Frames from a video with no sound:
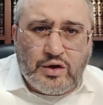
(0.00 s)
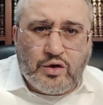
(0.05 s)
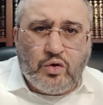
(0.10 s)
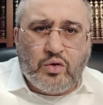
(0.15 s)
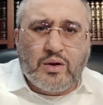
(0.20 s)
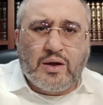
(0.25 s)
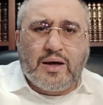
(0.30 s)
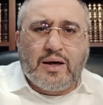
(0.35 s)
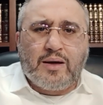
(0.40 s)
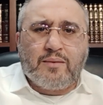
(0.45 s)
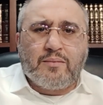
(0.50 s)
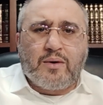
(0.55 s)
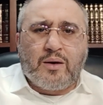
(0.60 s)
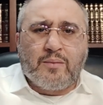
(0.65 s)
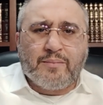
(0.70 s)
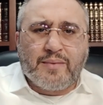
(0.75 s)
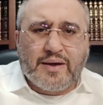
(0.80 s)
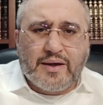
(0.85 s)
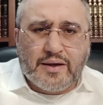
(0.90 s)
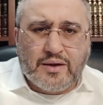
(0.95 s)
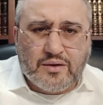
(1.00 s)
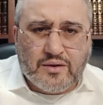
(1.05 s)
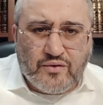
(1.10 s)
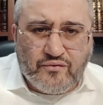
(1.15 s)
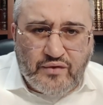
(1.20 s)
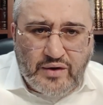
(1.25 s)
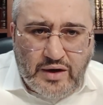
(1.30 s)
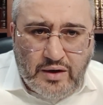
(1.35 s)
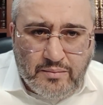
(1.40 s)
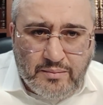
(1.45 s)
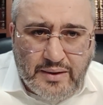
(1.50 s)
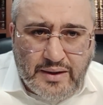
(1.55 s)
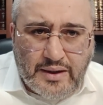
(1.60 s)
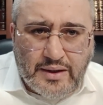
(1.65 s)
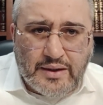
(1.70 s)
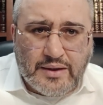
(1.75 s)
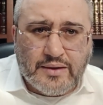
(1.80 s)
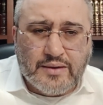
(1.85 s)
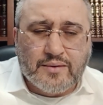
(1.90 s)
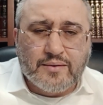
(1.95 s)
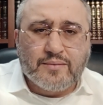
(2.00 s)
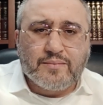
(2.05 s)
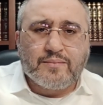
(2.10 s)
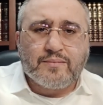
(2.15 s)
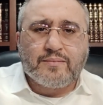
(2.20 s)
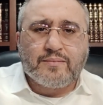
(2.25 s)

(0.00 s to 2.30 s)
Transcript: Olam. Amen ve'amen.